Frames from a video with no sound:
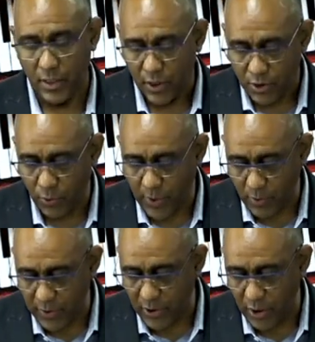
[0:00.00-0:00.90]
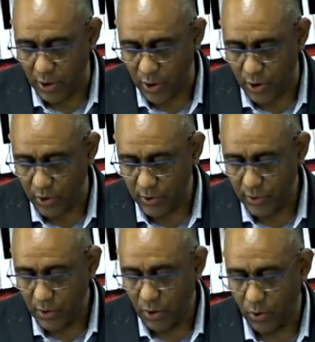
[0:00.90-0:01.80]
So we are going to learn
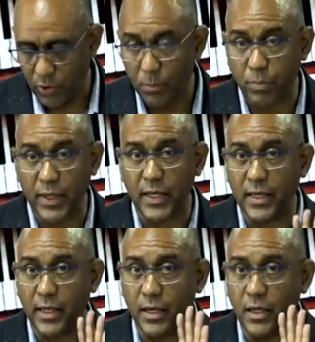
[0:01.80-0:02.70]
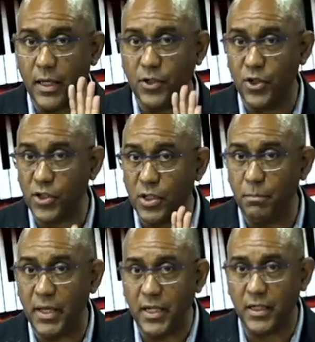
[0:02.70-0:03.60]
how to play in just the
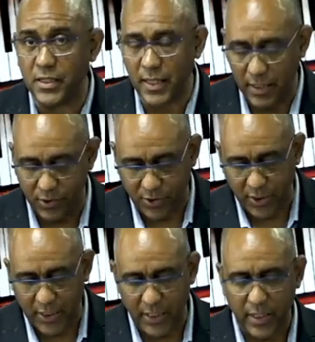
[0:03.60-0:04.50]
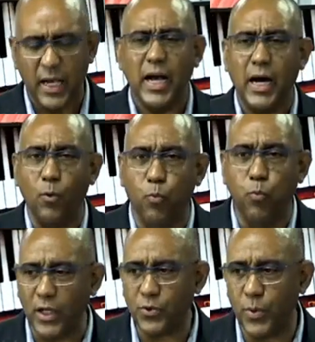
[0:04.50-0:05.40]
major scales today. And
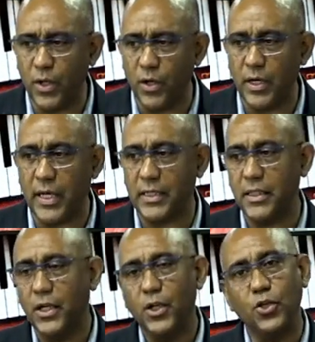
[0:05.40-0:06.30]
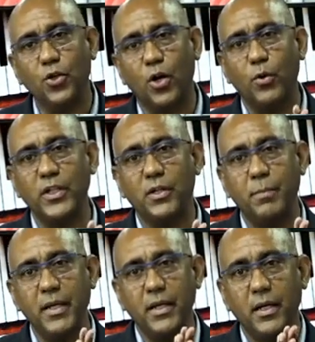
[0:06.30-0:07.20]
once we learn that, you are going to
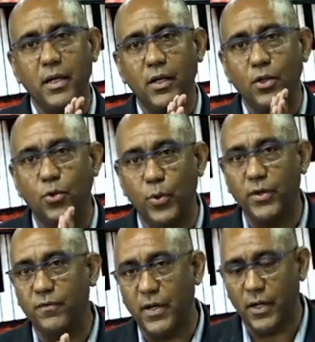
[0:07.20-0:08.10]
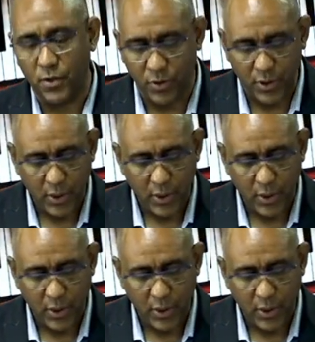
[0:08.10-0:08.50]
be doing very good.